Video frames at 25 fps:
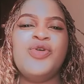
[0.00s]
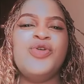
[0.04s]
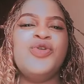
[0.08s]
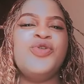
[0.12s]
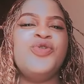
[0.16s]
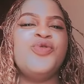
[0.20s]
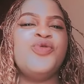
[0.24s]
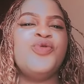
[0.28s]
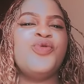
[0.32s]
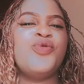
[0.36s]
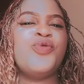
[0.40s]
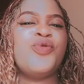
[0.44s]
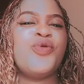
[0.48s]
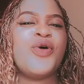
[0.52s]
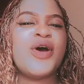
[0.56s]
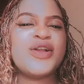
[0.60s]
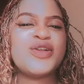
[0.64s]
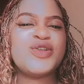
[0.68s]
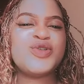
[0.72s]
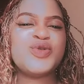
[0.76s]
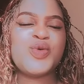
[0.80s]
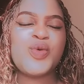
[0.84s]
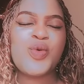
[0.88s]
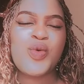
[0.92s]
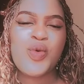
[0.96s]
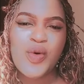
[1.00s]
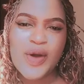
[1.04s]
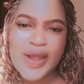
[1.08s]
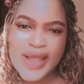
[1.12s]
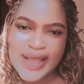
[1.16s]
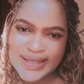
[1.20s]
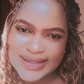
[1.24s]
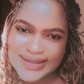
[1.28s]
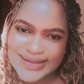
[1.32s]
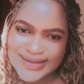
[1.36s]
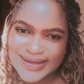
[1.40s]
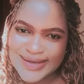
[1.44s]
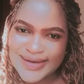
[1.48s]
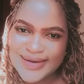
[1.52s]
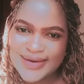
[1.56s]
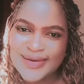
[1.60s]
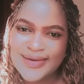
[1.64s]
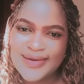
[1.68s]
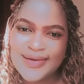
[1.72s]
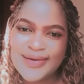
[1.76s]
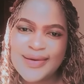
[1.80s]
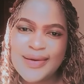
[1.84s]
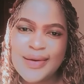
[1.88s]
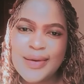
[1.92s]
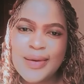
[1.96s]
you want to whiten,
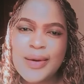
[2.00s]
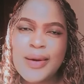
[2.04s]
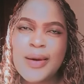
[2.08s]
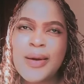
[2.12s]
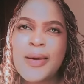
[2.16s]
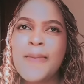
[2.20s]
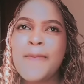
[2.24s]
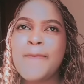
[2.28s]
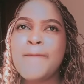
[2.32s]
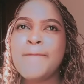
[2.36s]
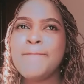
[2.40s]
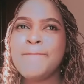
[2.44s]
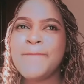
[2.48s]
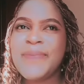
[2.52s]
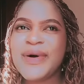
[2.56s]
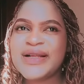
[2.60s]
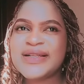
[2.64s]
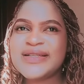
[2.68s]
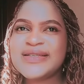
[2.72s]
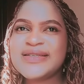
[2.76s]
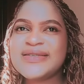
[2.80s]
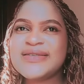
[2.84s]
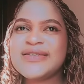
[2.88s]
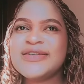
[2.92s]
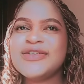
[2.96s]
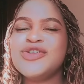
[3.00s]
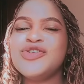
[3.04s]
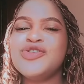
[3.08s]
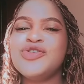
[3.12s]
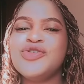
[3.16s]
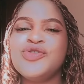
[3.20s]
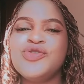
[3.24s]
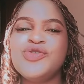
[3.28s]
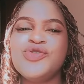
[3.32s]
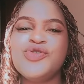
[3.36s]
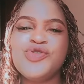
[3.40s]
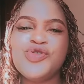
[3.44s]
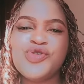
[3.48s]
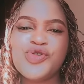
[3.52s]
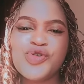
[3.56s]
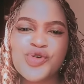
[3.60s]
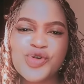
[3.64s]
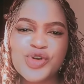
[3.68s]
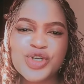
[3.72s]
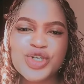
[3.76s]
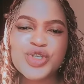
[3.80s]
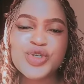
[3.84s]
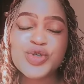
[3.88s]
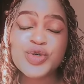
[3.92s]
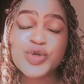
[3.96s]
but
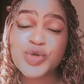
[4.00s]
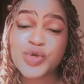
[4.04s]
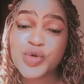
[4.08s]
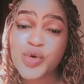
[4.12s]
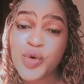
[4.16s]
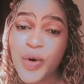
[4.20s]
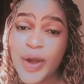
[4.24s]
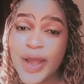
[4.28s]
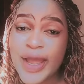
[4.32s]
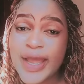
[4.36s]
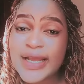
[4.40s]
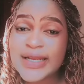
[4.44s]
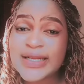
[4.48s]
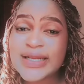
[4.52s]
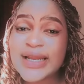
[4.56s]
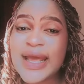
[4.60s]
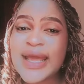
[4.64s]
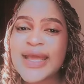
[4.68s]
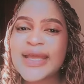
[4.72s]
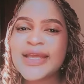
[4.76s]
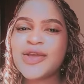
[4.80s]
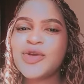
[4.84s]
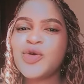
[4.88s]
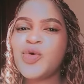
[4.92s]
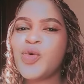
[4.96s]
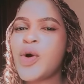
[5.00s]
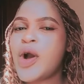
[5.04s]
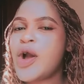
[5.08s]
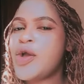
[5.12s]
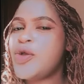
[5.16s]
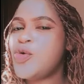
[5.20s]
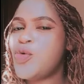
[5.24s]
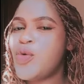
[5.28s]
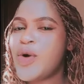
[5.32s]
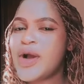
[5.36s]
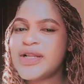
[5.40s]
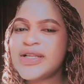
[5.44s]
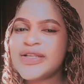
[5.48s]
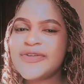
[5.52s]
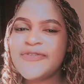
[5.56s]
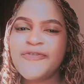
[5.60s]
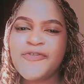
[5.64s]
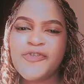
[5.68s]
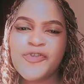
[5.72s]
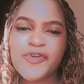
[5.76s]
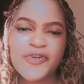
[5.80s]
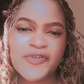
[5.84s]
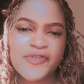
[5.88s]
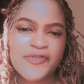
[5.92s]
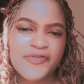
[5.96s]
not too white, like you want
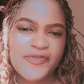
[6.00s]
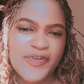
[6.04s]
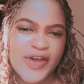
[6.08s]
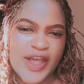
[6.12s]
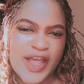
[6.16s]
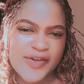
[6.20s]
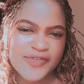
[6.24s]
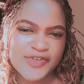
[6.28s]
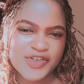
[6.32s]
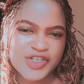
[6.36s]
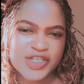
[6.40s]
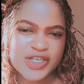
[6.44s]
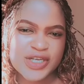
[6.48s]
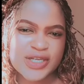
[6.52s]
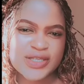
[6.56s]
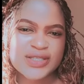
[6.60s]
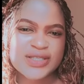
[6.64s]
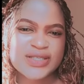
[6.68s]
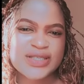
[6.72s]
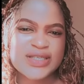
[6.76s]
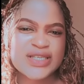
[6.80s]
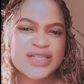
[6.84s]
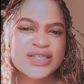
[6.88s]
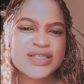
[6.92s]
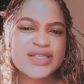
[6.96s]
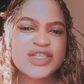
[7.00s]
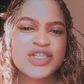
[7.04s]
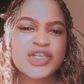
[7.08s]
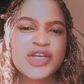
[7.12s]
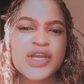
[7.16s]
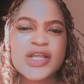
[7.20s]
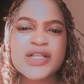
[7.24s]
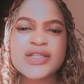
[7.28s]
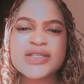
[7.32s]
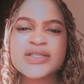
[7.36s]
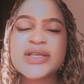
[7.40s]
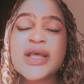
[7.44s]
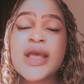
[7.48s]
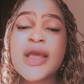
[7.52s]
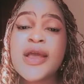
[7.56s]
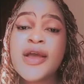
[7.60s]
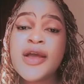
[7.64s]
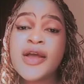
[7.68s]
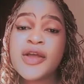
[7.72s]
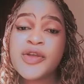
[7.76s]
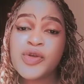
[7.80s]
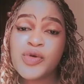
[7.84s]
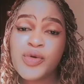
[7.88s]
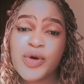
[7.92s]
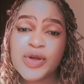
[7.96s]
4, 5 shades, 6 shades,
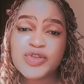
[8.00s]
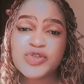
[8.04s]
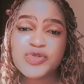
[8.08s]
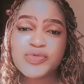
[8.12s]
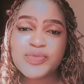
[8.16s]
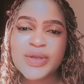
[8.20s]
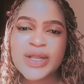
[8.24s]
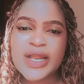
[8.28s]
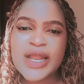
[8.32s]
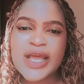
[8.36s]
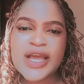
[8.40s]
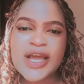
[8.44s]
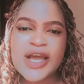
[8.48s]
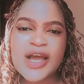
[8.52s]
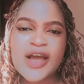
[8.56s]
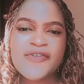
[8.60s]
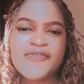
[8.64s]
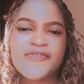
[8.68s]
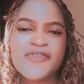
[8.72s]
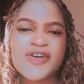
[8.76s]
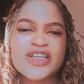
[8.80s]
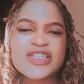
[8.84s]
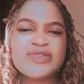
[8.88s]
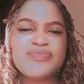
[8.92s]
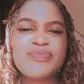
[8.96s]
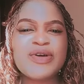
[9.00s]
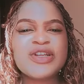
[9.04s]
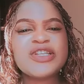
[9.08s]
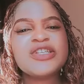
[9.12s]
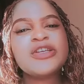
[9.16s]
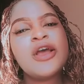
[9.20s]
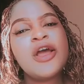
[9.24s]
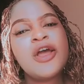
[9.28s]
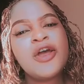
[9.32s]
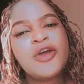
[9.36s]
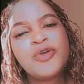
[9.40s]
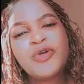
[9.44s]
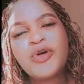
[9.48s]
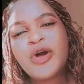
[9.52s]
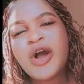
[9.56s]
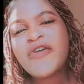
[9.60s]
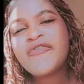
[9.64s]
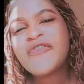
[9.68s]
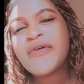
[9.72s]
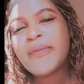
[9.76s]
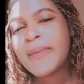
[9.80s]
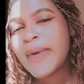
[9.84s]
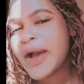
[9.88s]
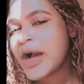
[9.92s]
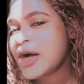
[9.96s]
you want to be like a half cast, but you
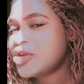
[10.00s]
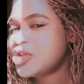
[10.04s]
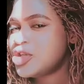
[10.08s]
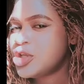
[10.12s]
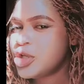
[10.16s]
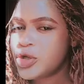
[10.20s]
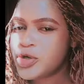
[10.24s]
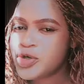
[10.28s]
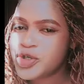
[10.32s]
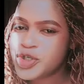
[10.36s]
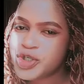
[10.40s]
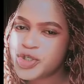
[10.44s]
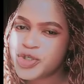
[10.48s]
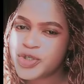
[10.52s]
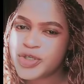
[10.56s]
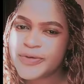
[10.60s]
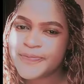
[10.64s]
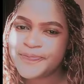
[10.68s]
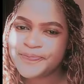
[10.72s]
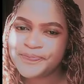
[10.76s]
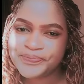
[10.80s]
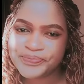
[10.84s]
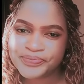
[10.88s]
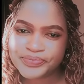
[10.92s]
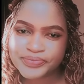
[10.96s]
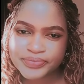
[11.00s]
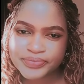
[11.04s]
have a mild lotion.